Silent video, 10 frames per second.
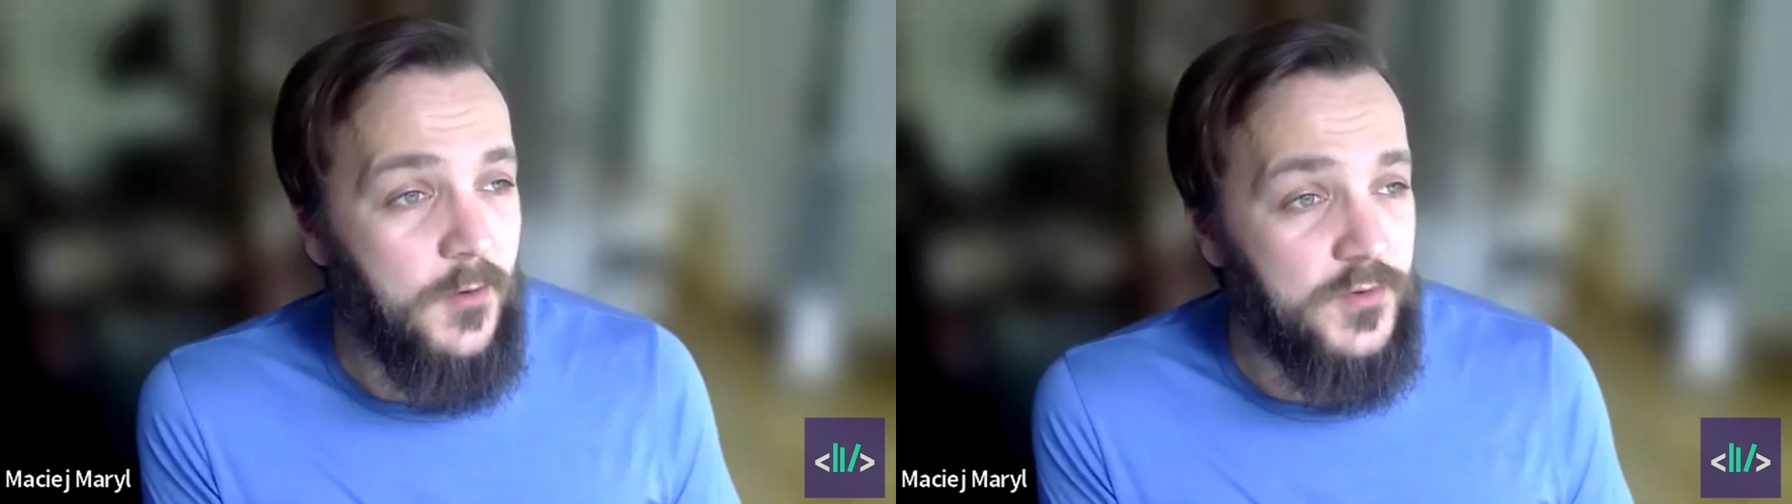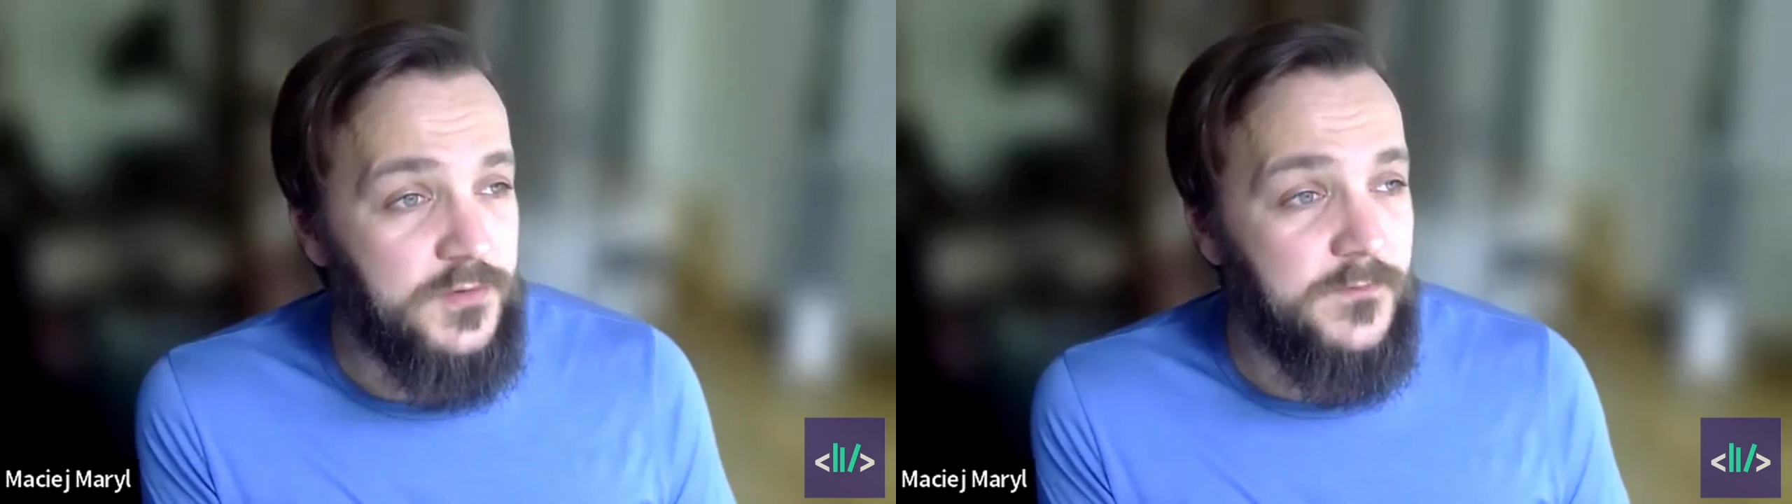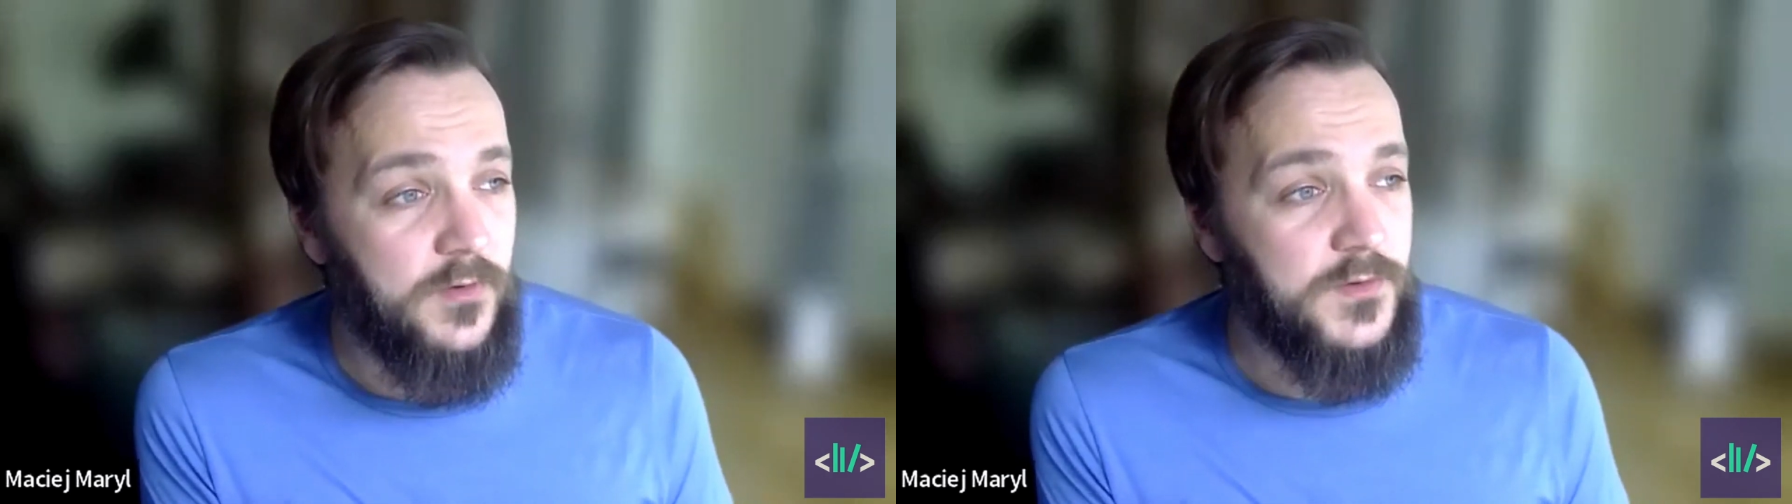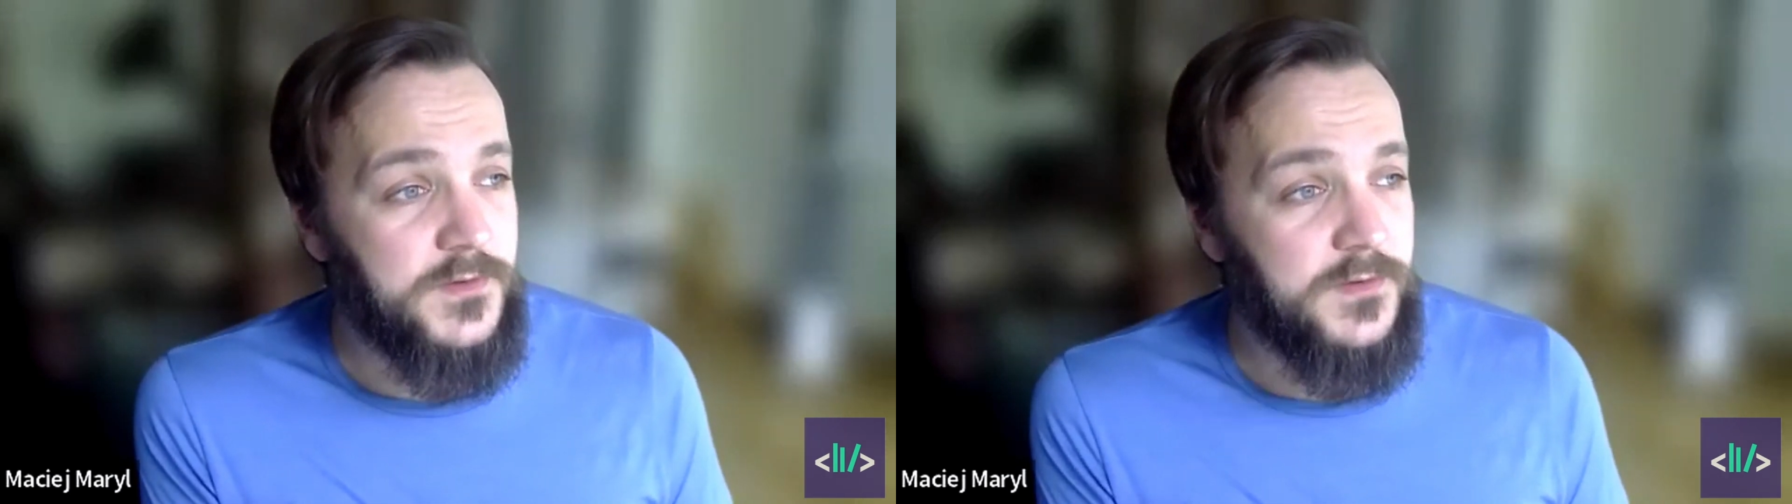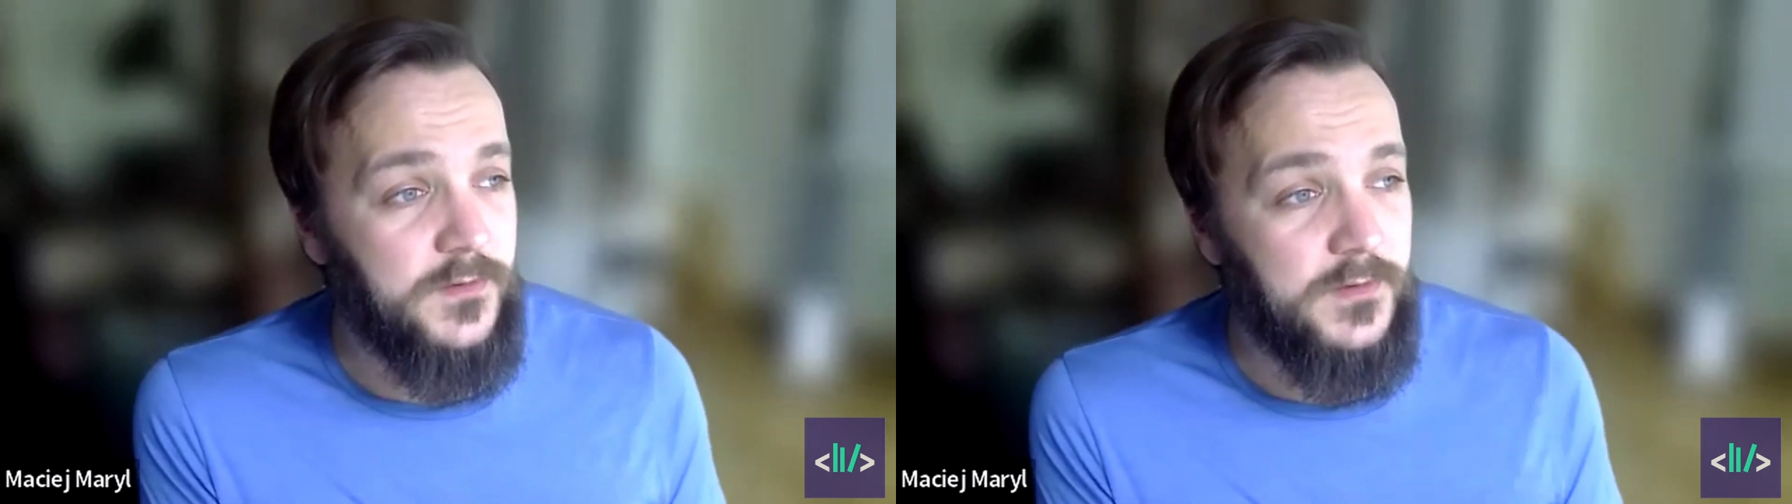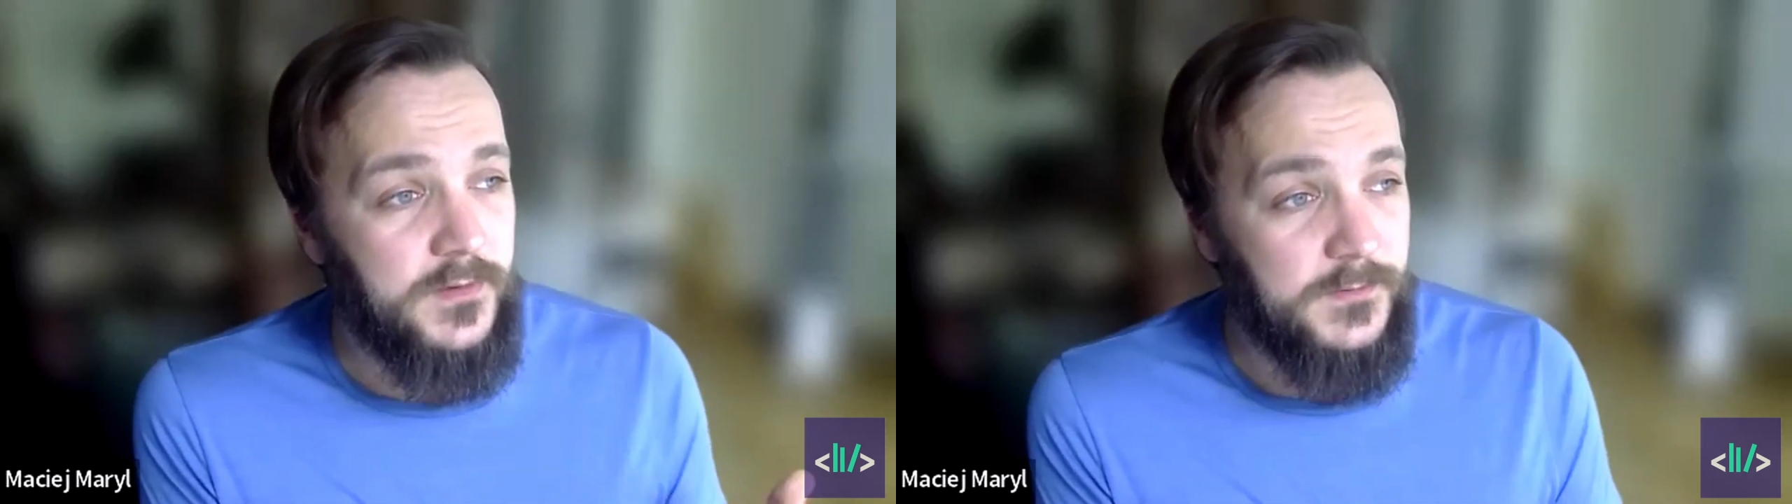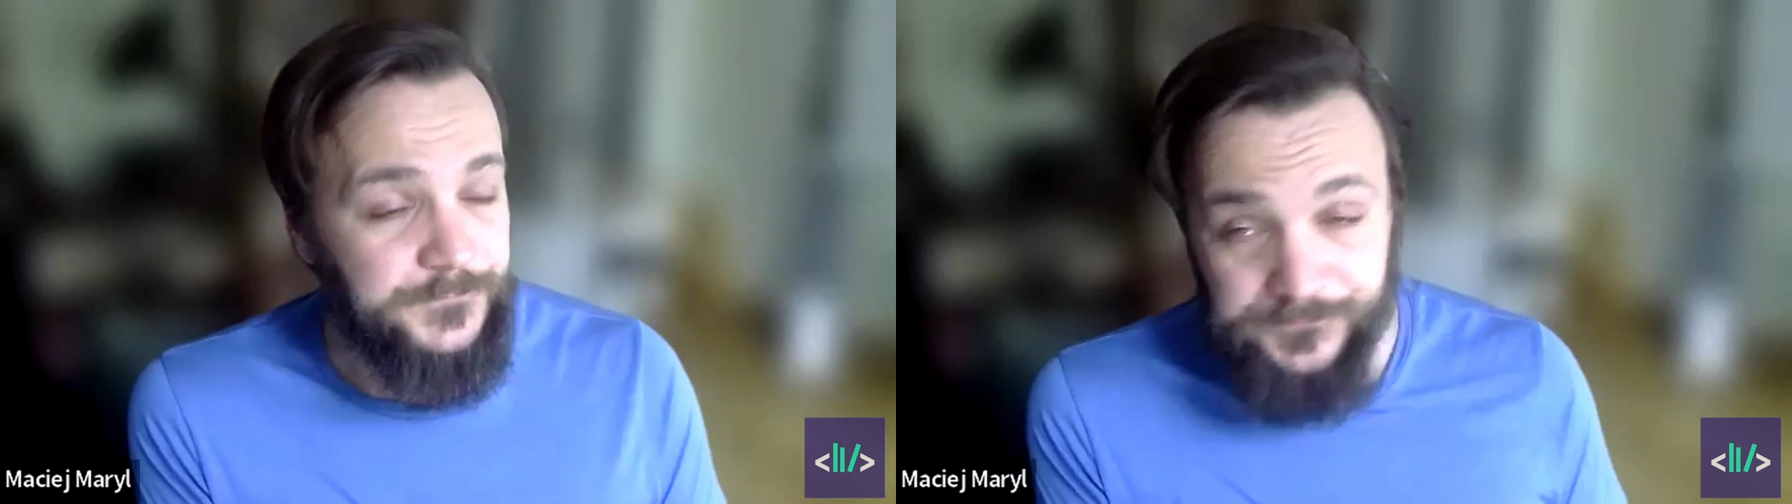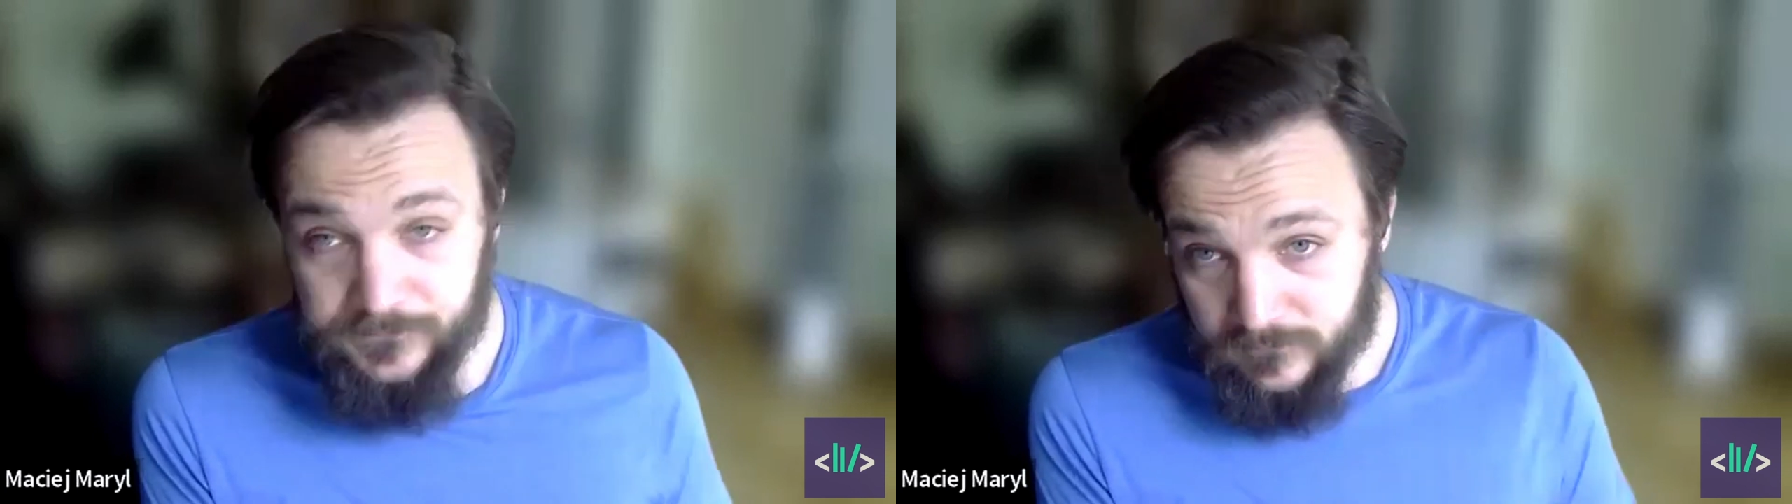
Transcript: want to focus on